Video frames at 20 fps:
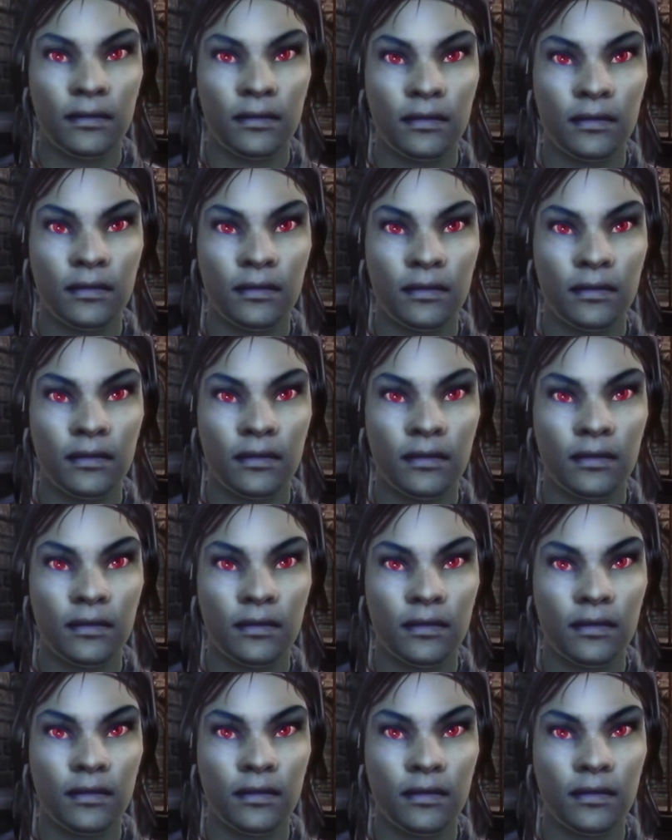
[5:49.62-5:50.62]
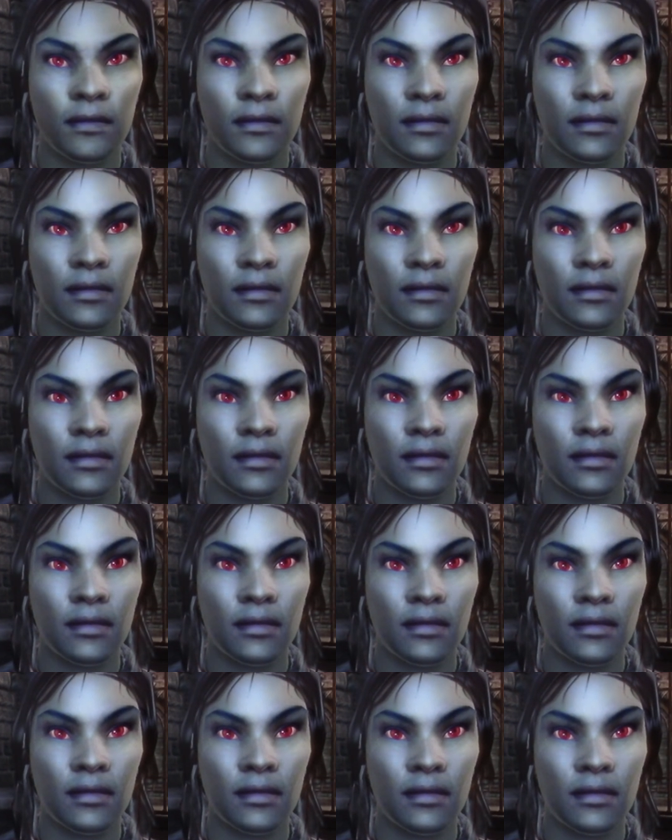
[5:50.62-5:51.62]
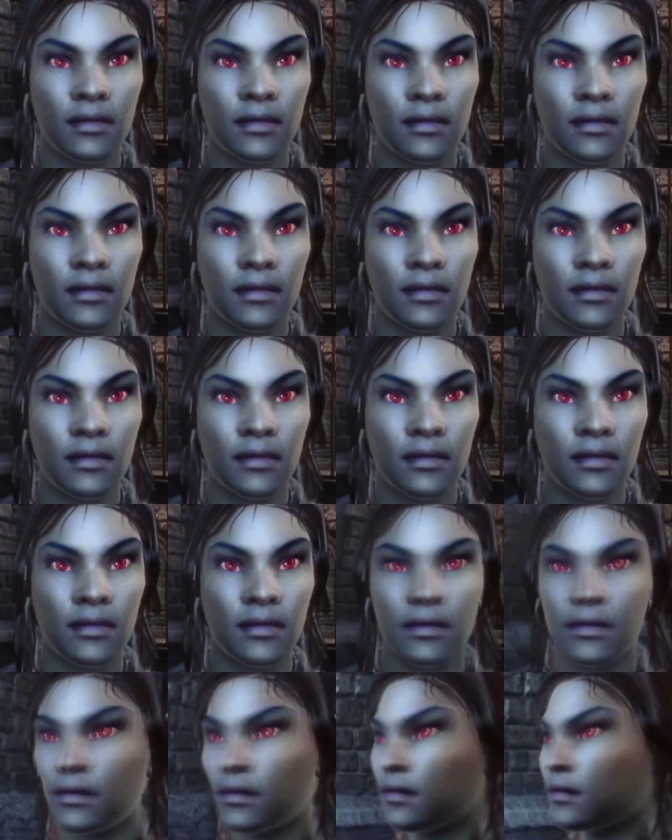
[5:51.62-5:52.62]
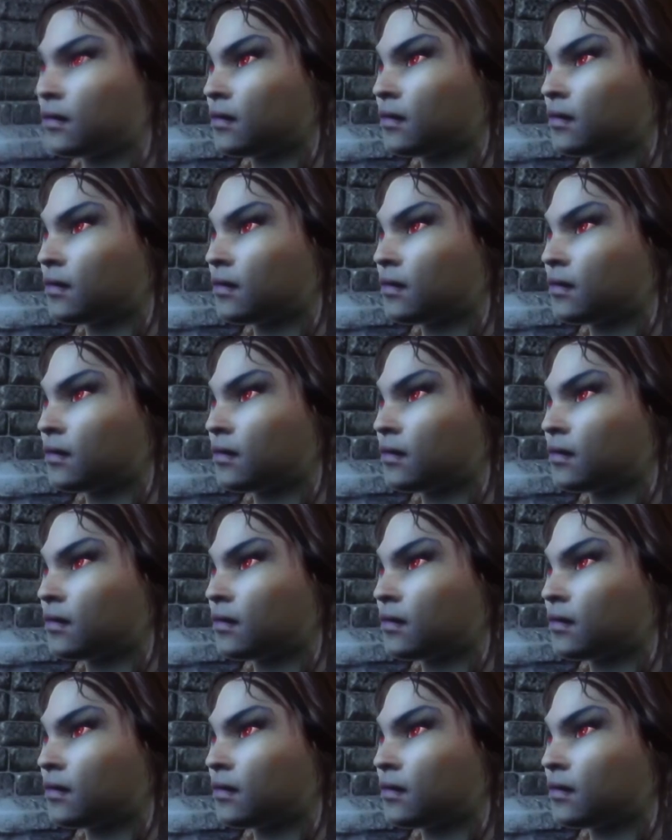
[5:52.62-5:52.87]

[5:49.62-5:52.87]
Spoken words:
(no one is talking)